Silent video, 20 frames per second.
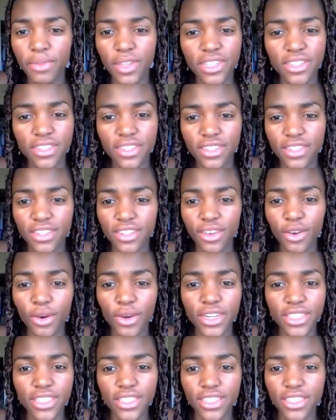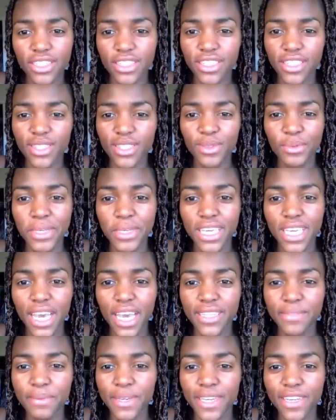this going into the sixth week
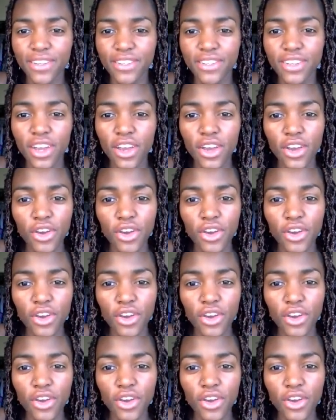has been